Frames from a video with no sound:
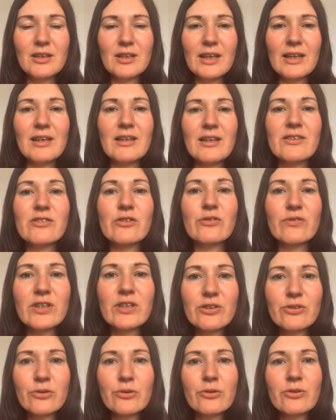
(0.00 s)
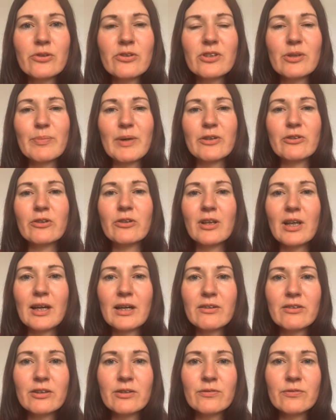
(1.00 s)
It lists resources about the
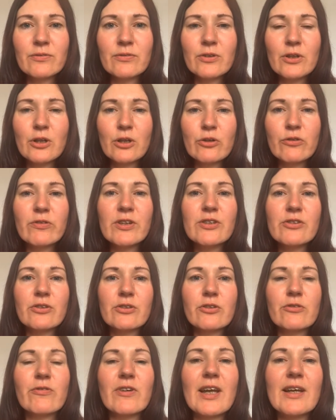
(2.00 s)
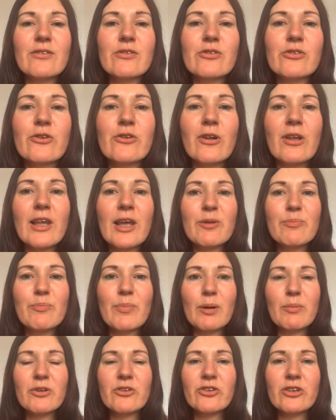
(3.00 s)
collective, resources related to scholar-led
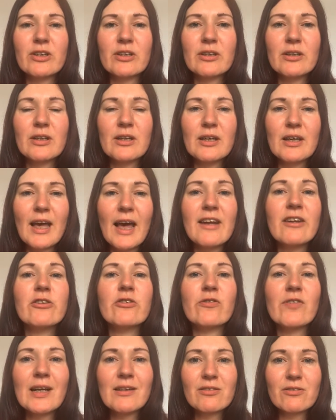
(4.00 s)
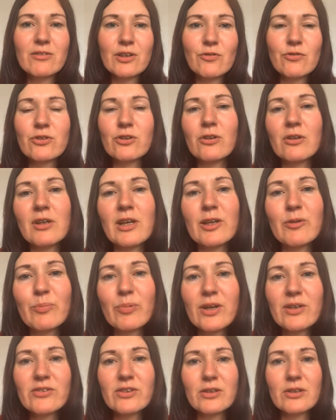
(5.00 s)
publishing, and a directory of scholar-led
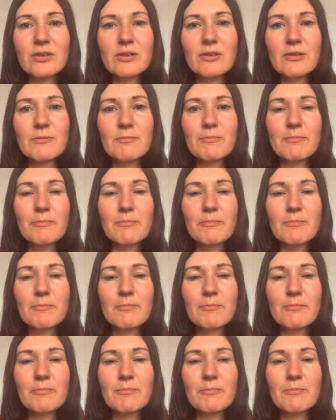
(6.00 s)
presses.